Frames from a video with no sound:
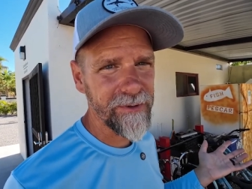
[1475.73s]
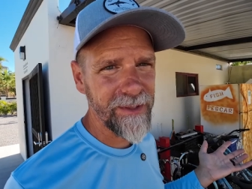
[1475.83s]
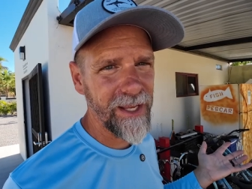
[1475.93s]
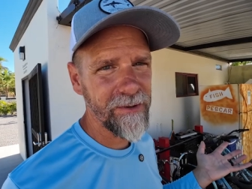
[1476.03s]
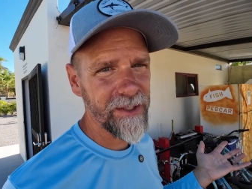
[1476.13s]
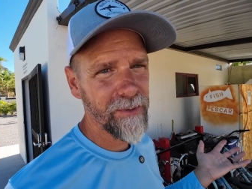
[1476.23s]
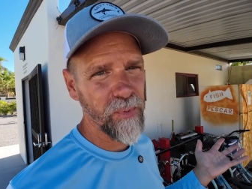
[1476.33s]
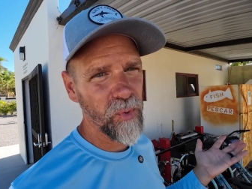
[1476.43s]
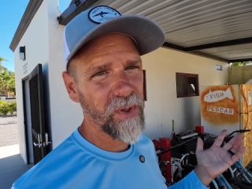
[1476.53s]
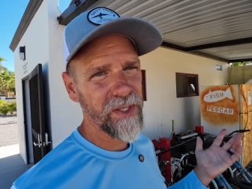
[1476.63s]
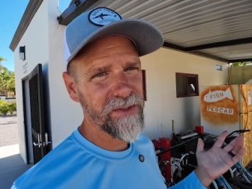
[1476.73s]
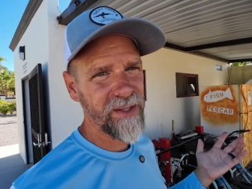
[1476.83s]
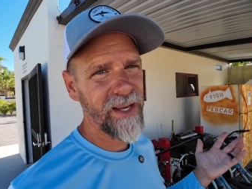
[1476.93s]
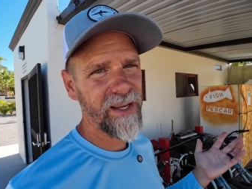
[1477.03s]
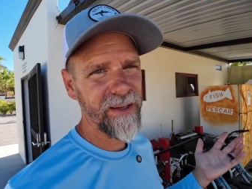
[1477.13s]
then the pool can
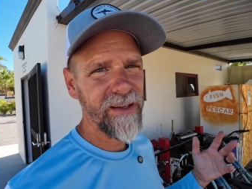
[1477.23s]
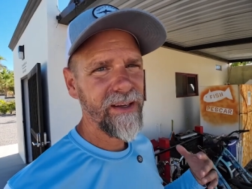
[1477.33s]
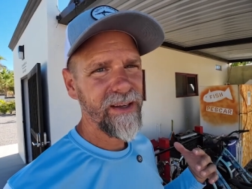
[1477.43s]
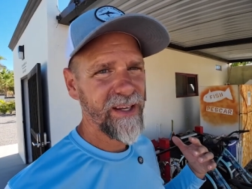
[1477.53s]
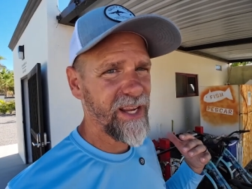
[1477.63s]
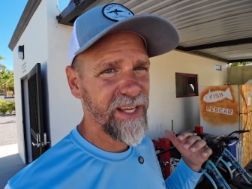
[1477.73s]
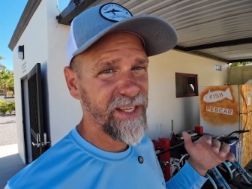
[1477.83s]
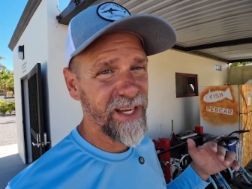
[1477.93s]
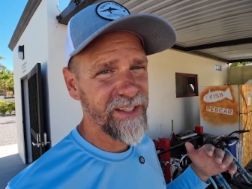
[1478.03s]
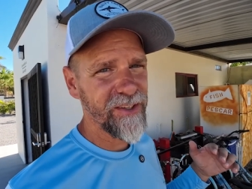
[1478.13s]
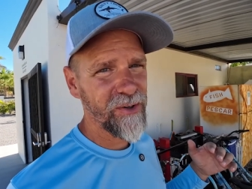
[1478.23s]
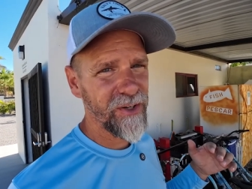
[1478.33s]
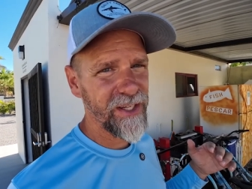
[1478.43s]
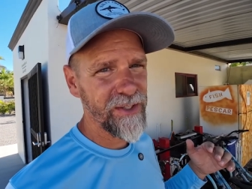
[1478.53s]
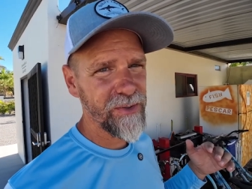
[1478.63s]
stay 88
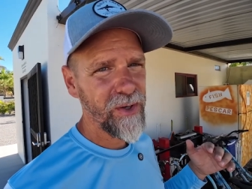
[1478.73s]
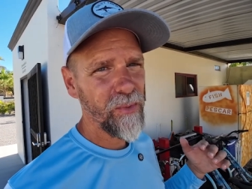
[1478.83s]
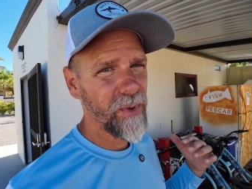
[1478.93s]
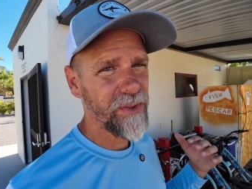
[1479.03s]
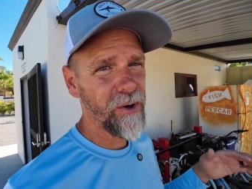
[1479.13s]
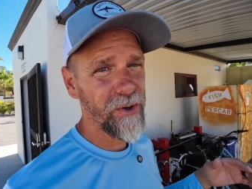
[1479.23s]
degrees with no